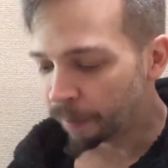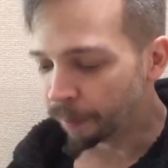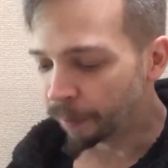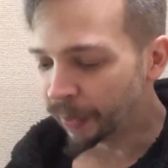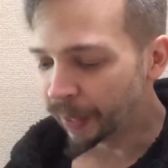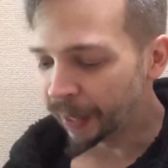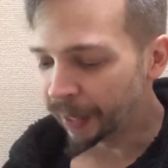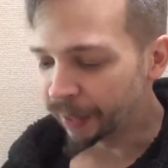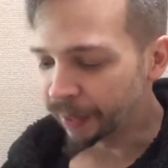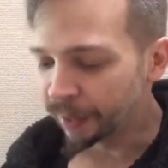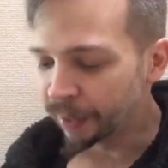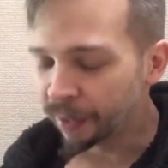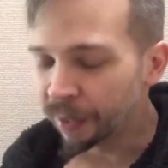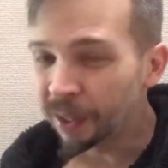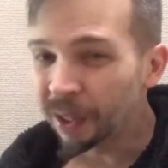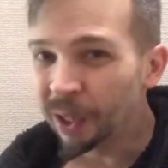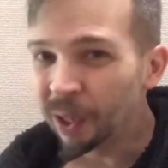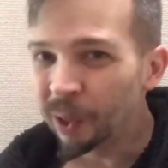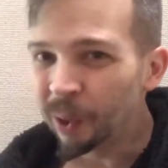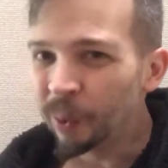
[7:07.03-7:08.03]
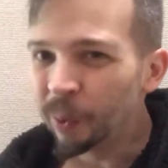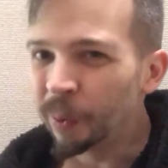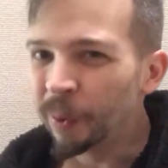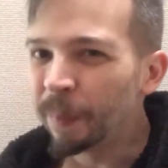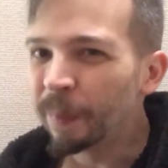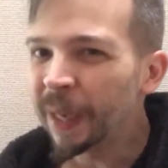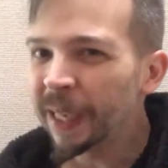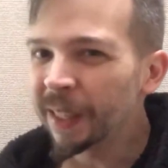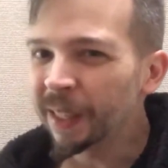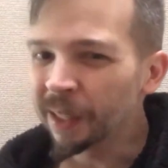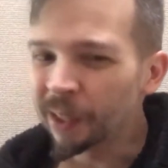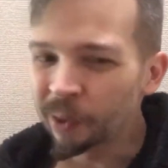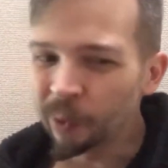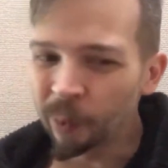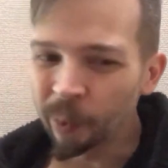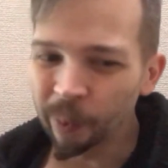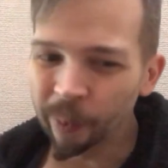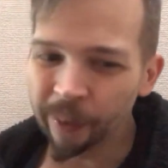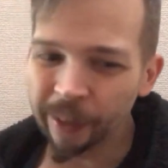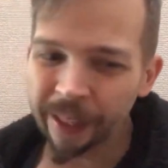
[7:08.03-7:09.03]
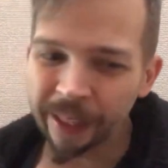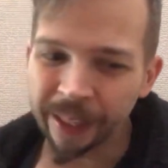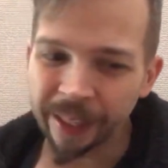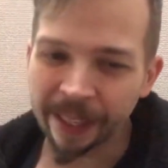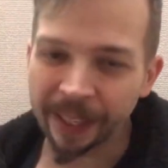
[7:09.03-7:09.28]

But, the basic story